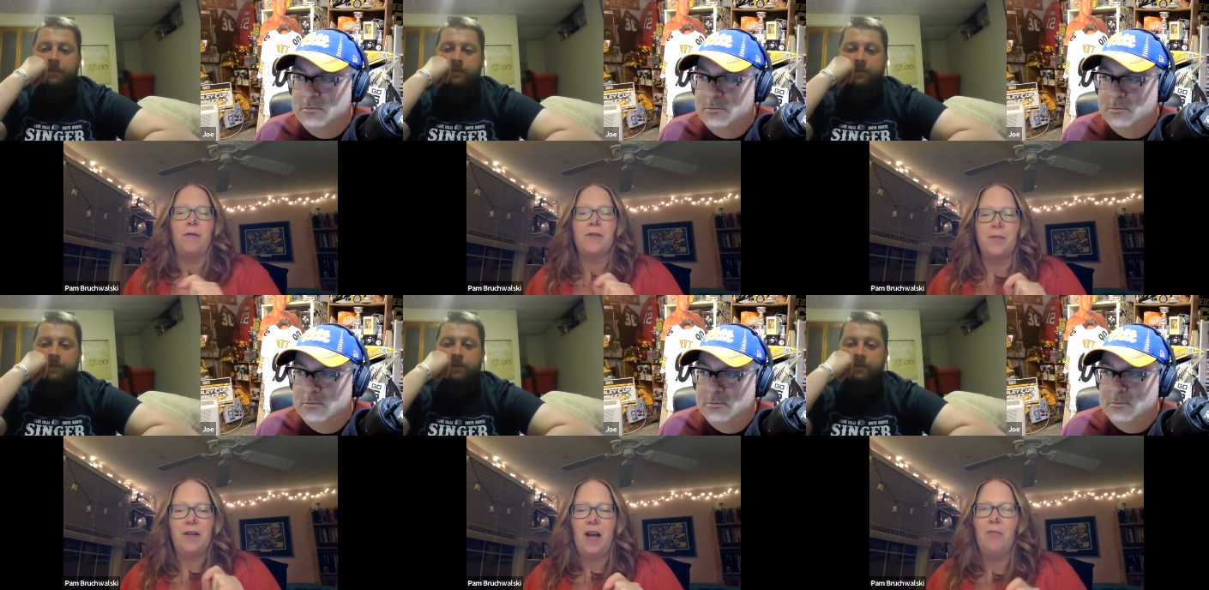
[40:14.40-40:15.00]

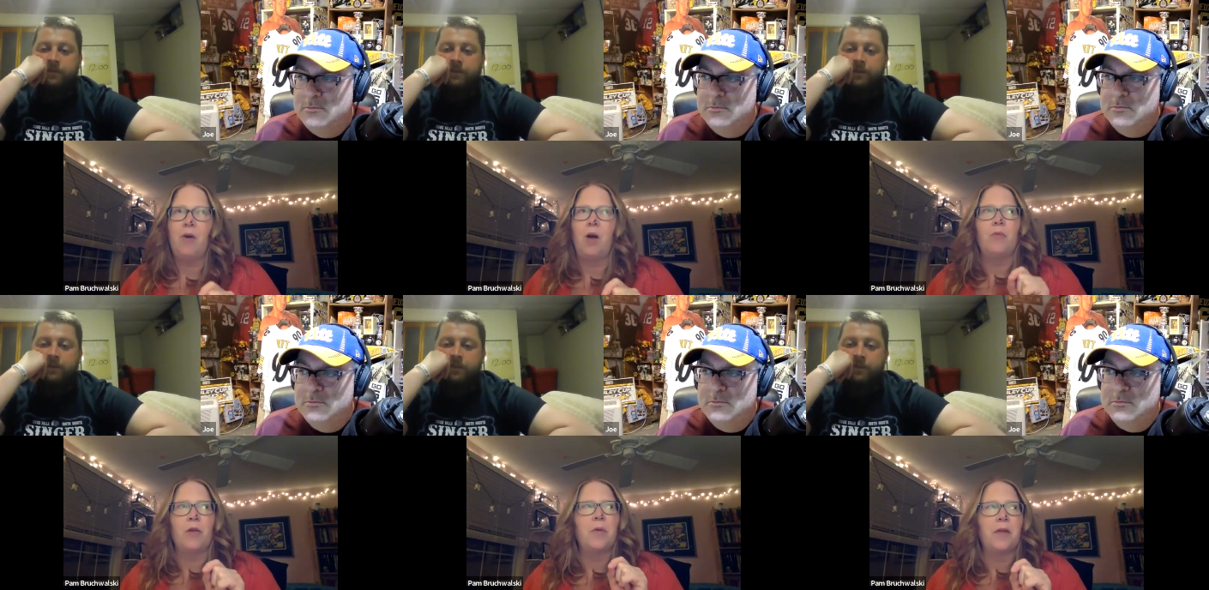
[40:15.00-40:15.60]
Speaker 1: Something I have a problem
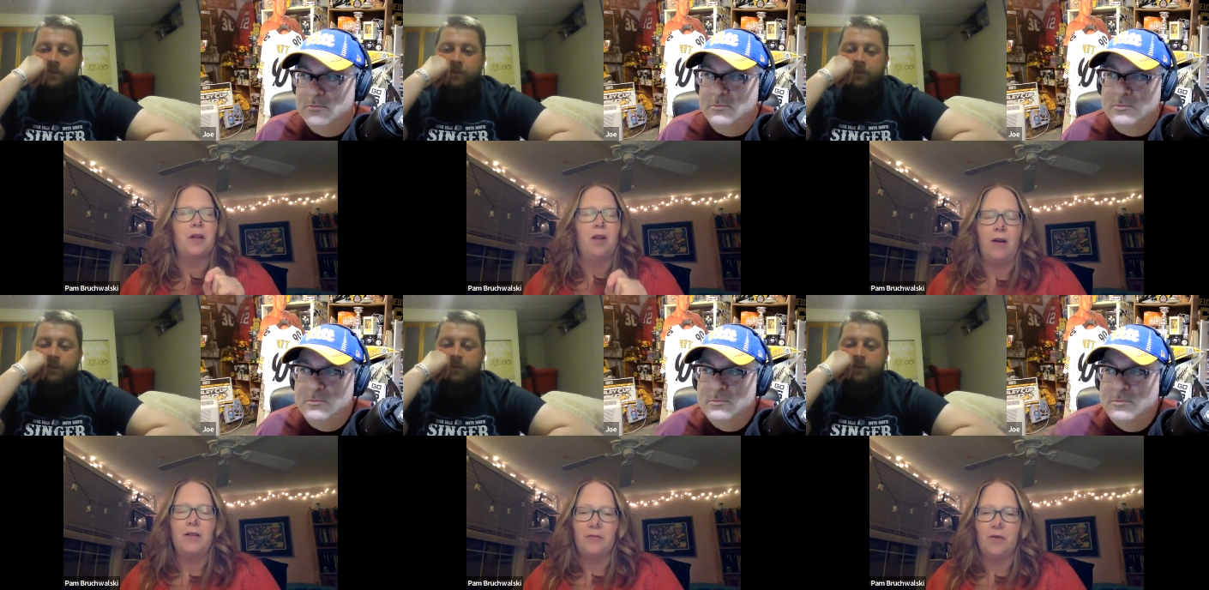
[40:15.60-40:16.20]
with a lot
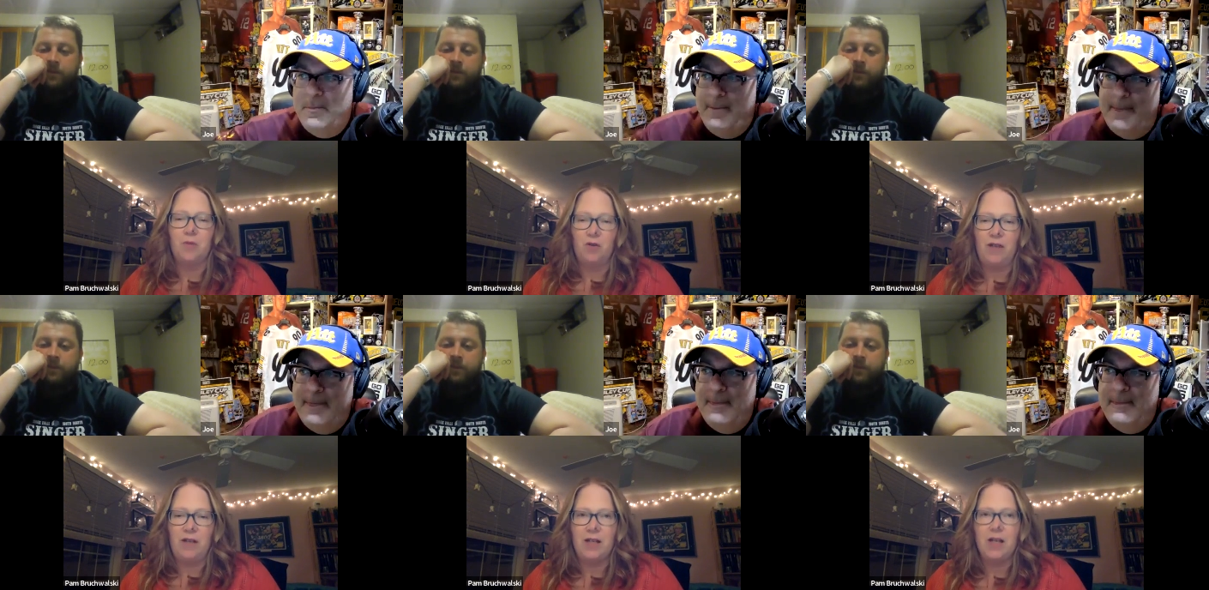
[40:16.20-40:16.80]
of different
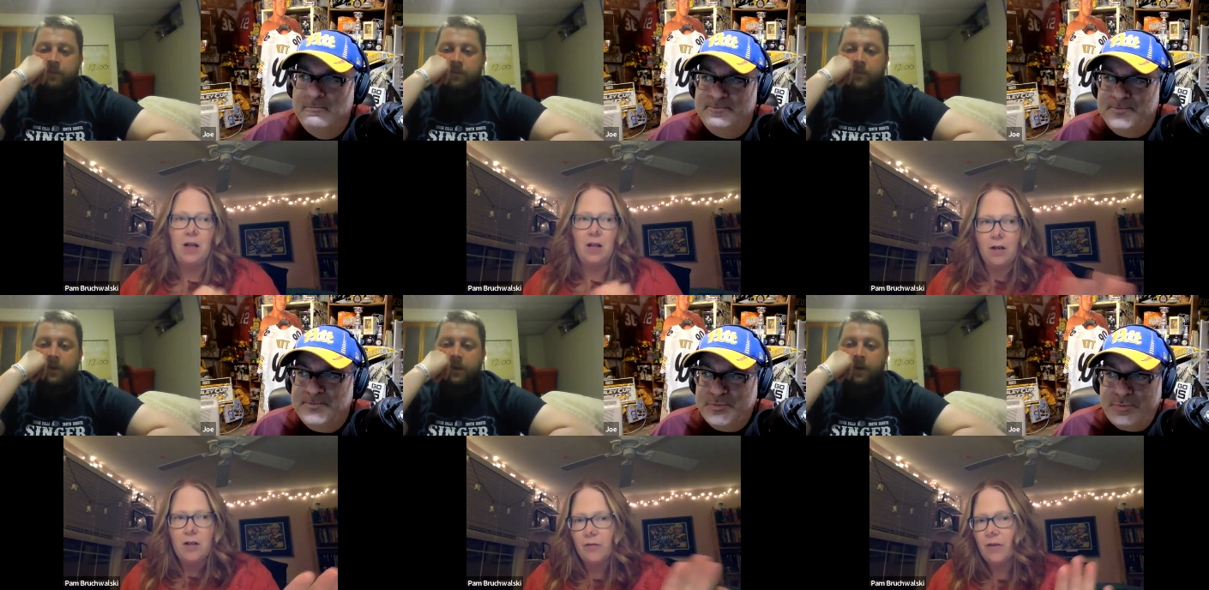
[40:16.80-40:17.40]
movies, a lot of
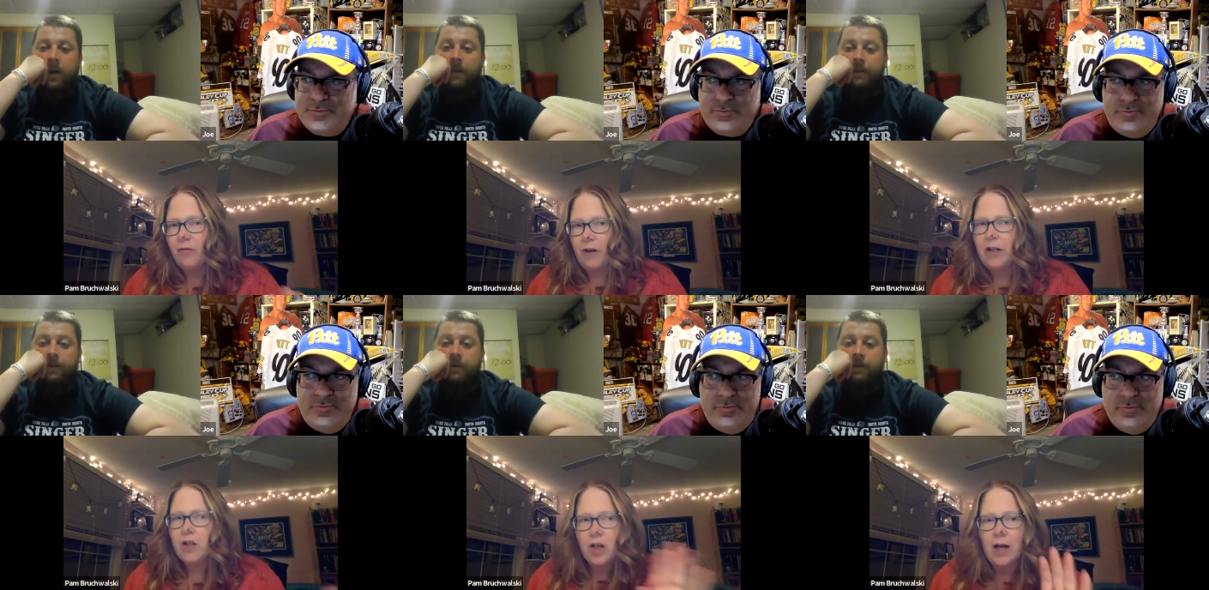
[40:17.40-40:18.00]
different
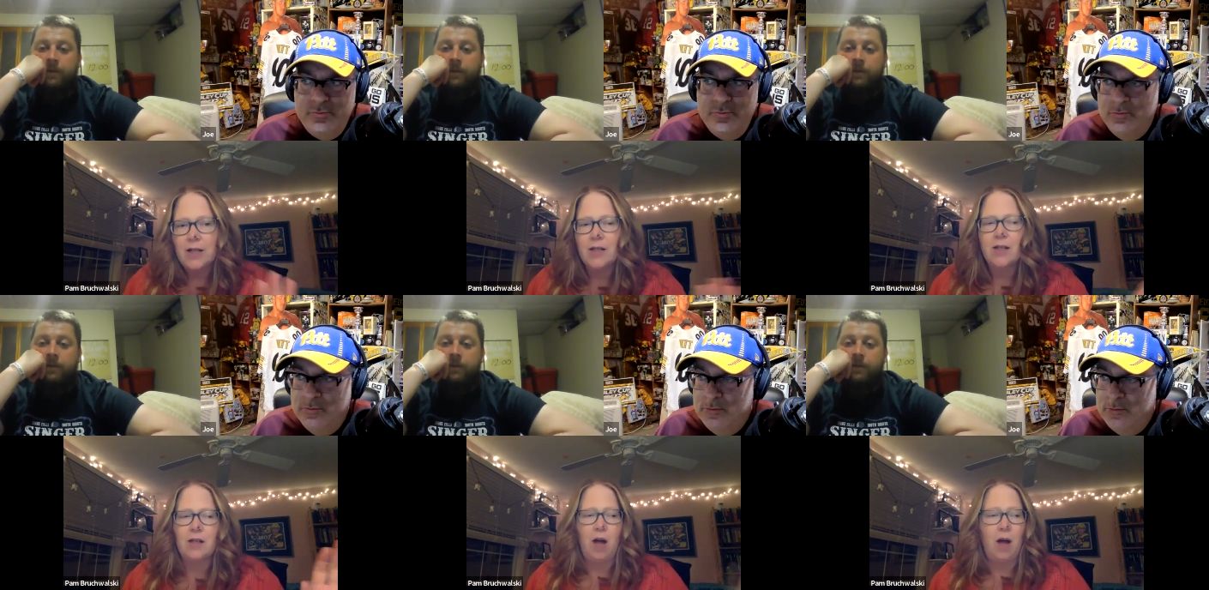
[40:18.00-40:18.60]
franchises,
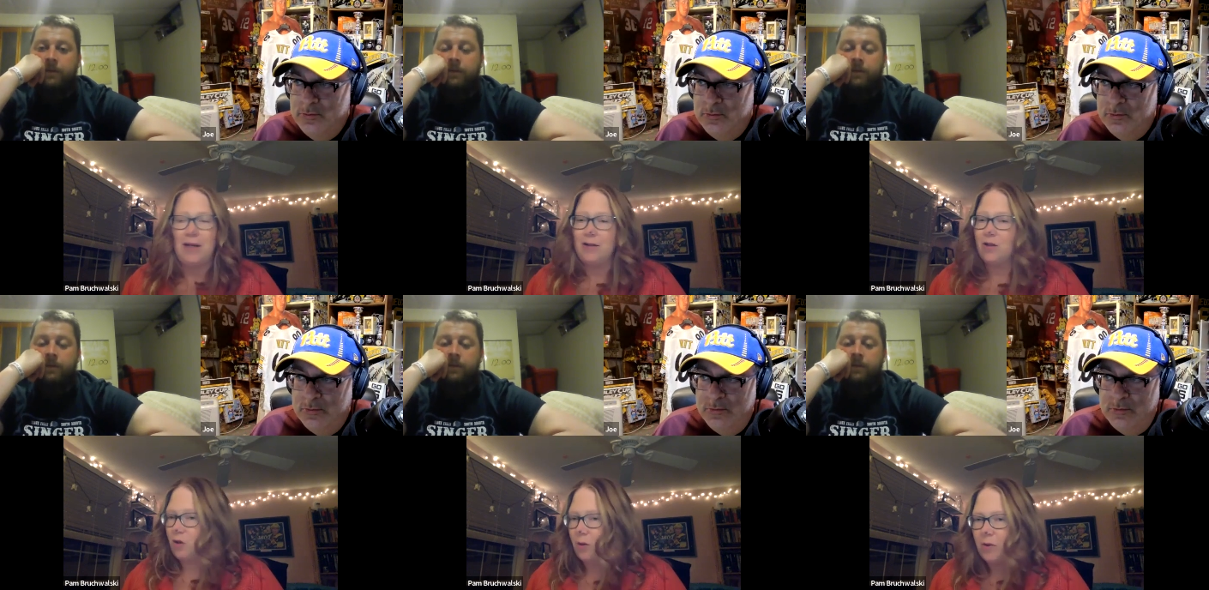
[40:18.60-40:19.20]
I mean,
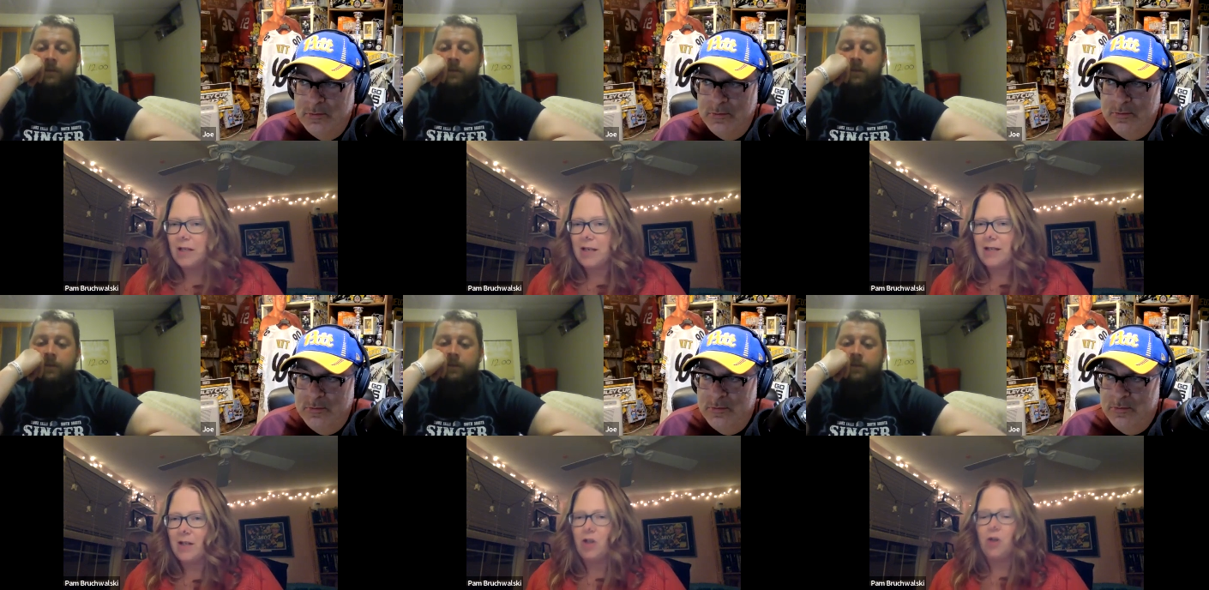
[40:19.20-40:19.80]
Star Wars has
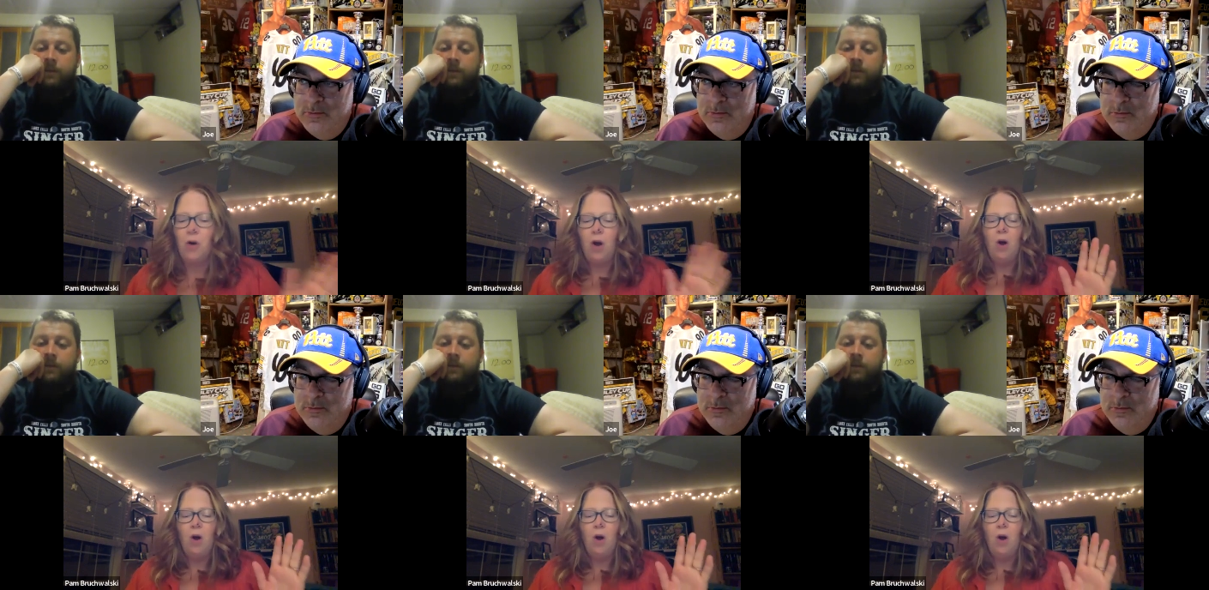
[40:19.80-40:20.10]
this too.